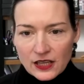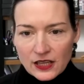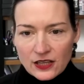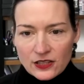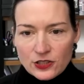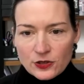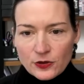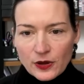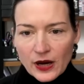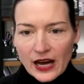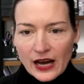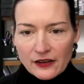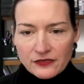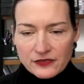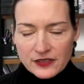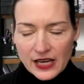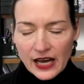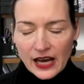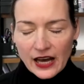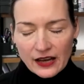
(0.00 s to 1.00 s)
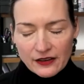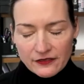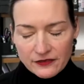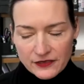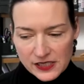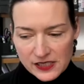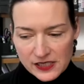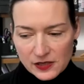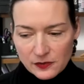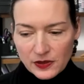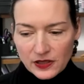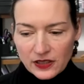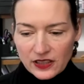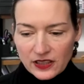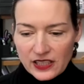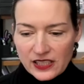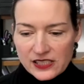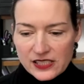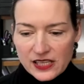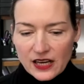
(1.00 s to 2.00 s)
You have to have this
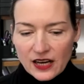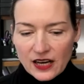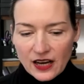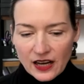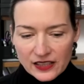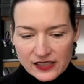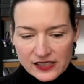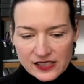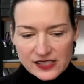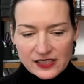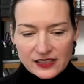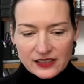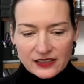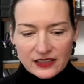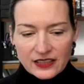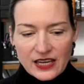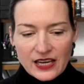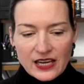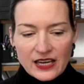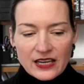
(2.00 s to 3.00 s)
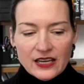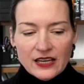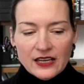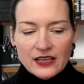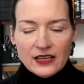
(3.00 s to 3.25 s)
ability to constantly,